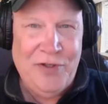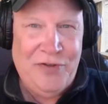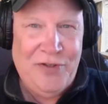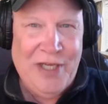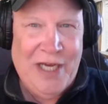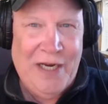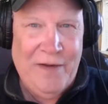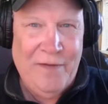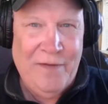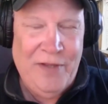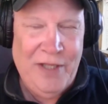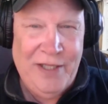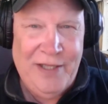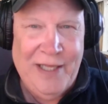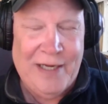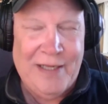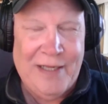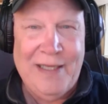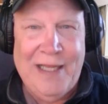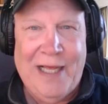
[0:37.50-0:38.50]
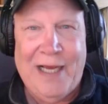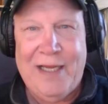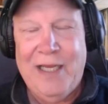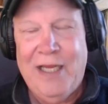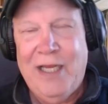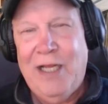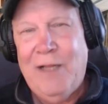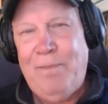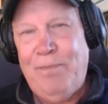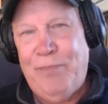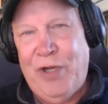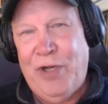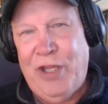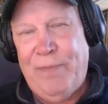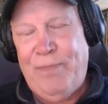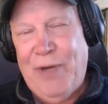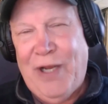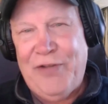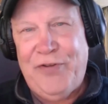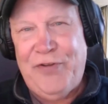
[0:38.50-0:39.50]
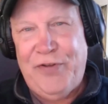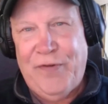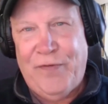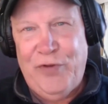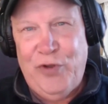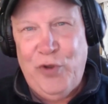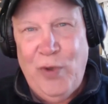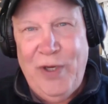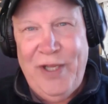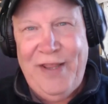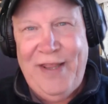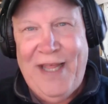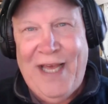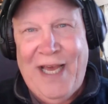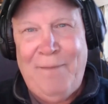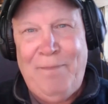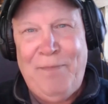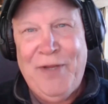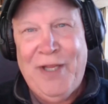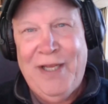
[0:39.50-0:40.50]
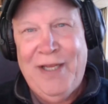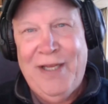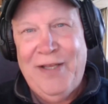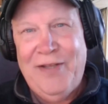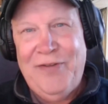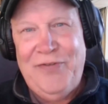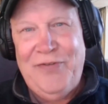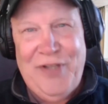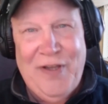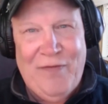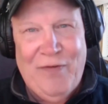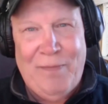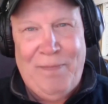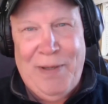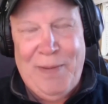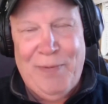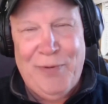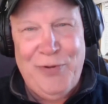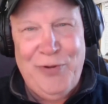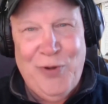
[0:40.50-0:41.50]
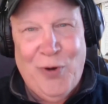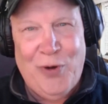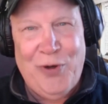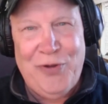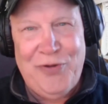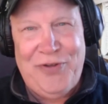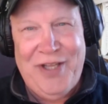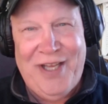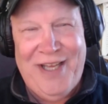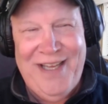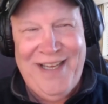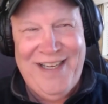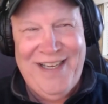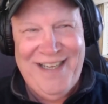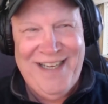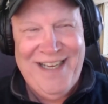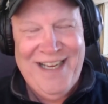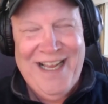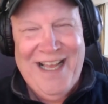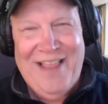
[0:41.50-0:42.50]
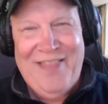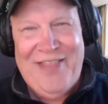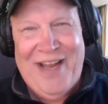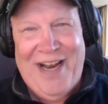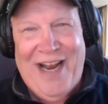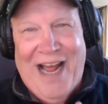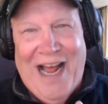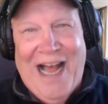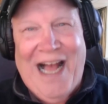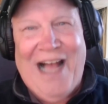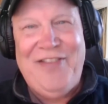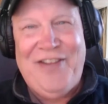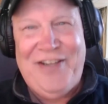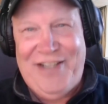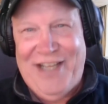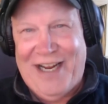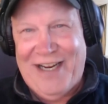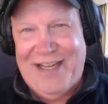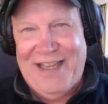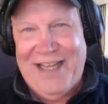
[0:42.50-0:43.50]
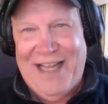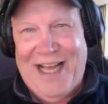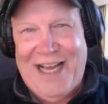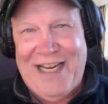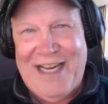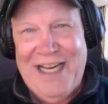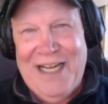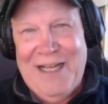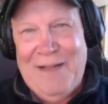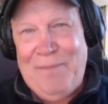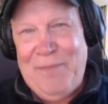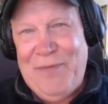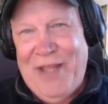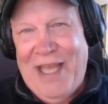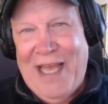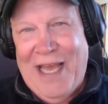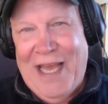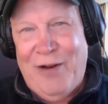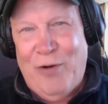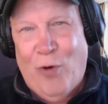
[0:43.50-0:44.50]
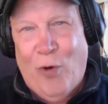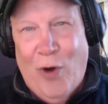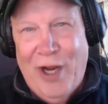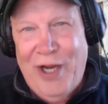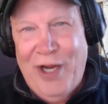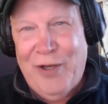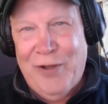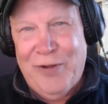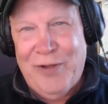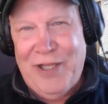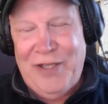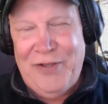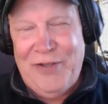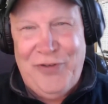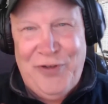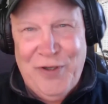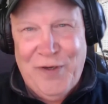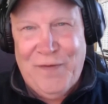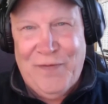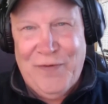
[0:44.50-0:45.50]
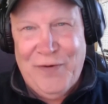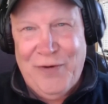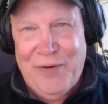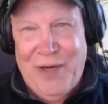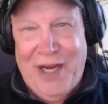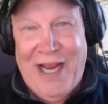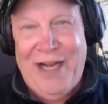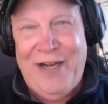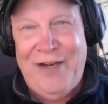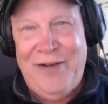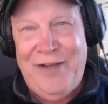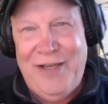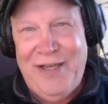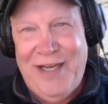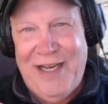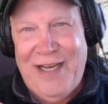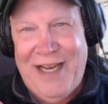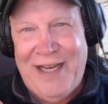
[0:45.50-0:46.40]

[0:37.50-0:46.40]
inside of the debt clock. But in the process of doing that, several people noticed that on the debt clock, they had oil and silver and